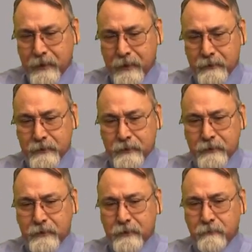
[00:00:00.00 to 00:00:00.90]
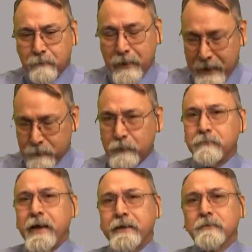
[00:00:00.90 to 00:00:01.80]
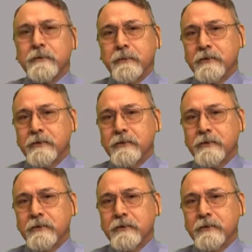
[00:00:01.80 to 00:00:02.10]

And then password management,